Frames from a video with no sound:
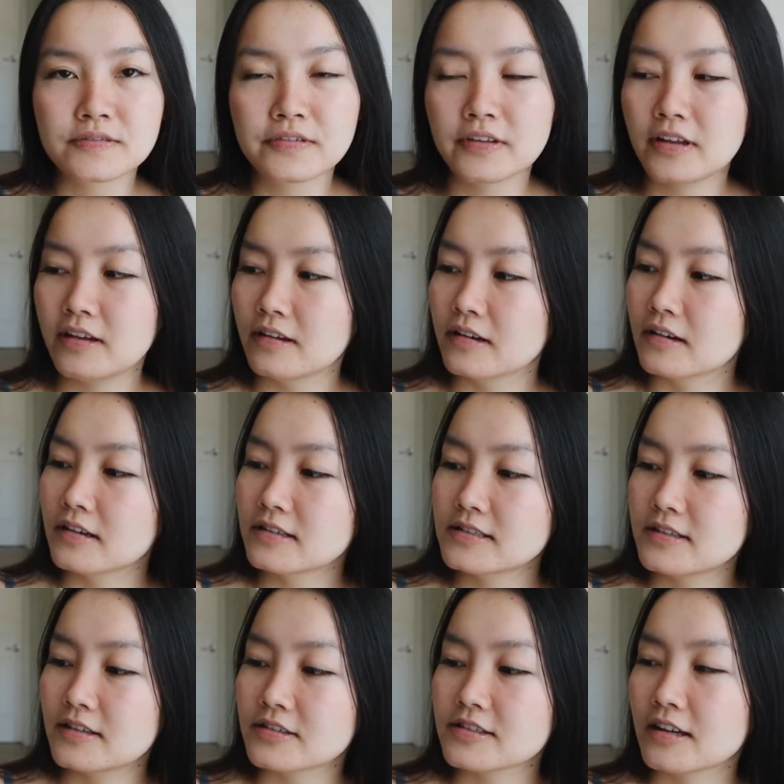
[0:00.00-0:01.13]
for the years.
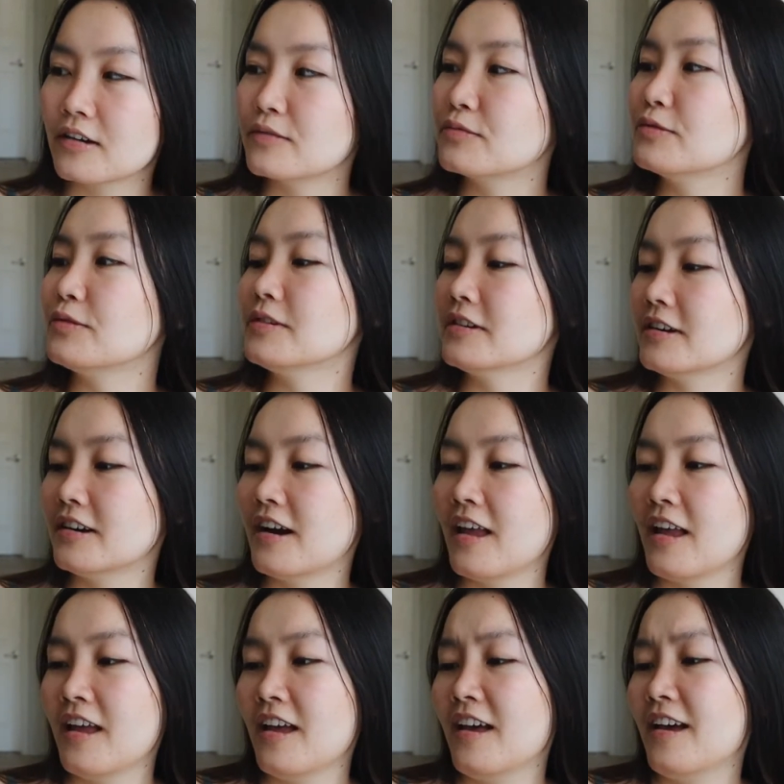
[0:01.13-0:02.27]
There's like a ruler,
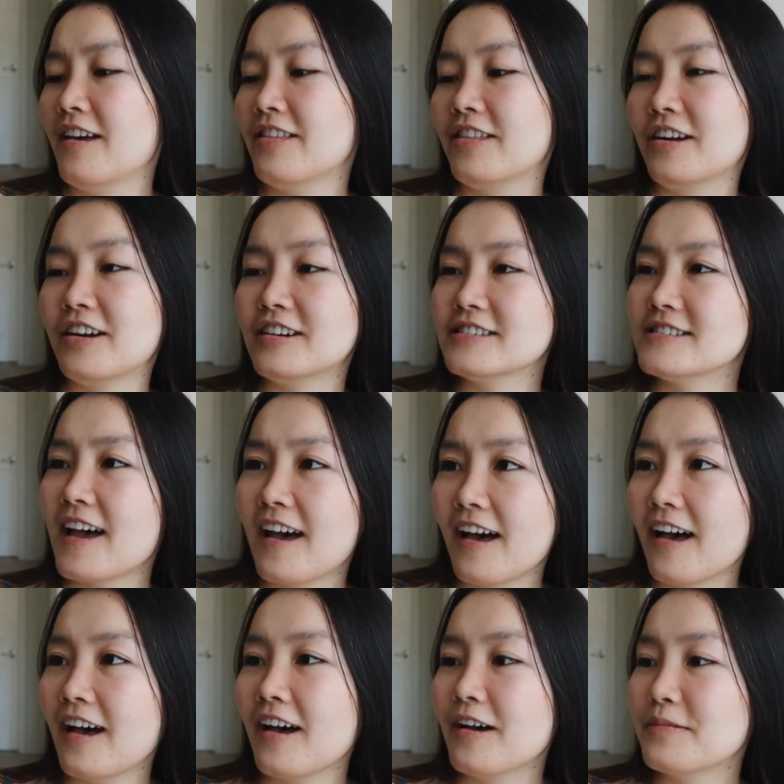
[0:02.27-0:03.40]
there are
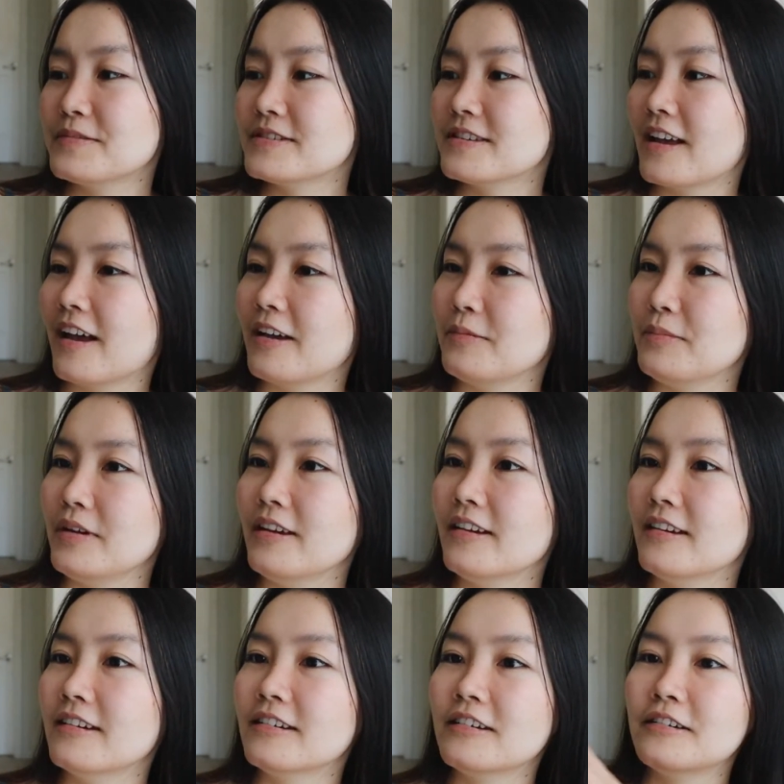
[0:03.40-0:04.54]
tabs, I
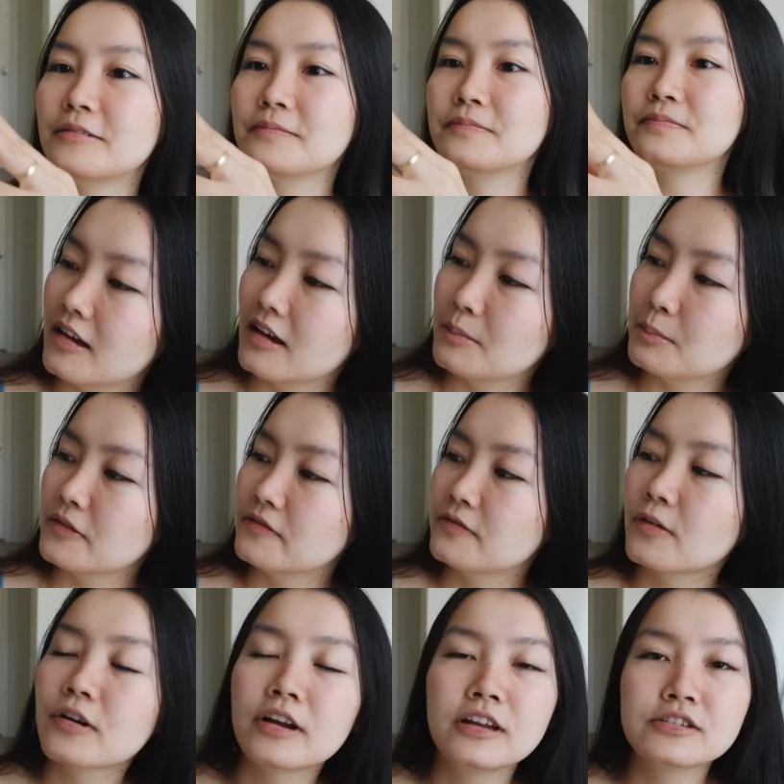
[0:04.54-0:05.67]
mean. And
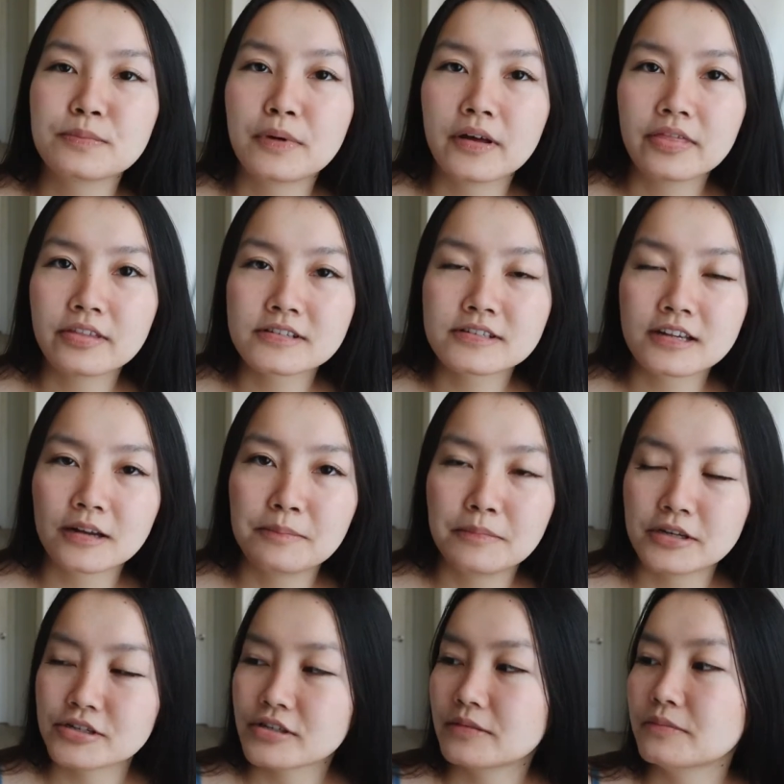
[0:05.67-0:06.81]
before each month, there's like a
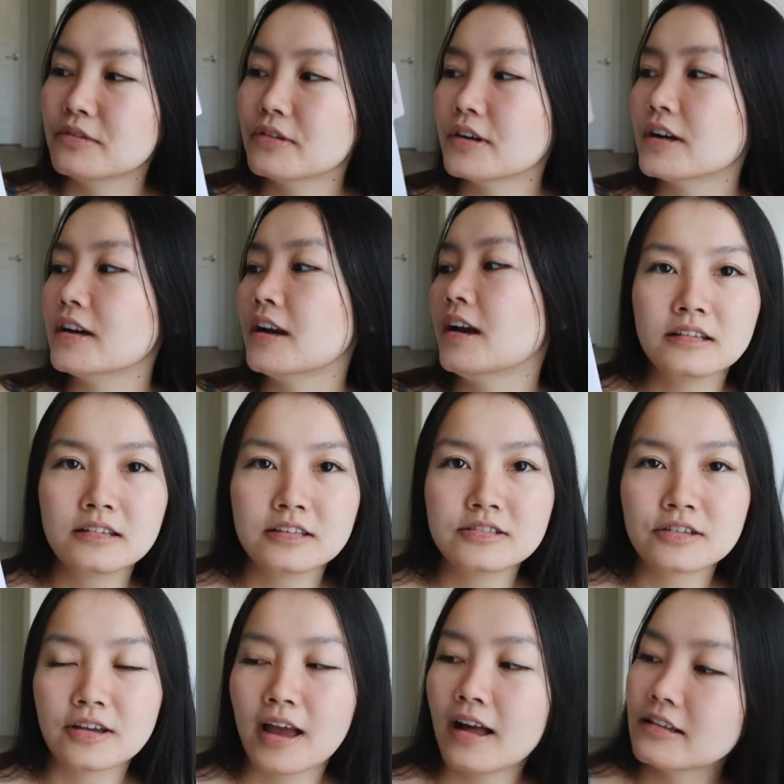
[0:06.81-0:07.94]
mission board,
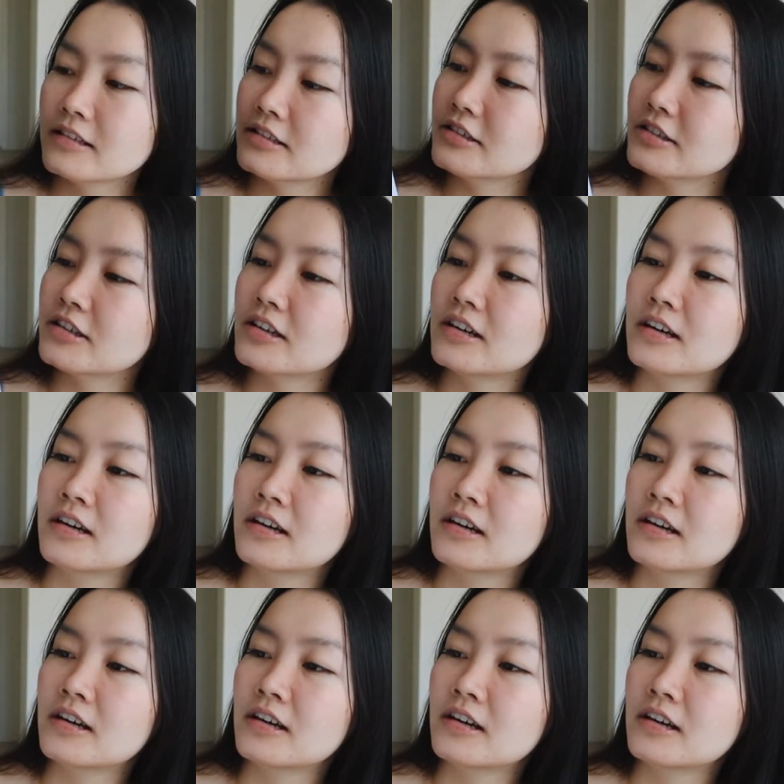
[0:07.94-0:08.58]
little calendar,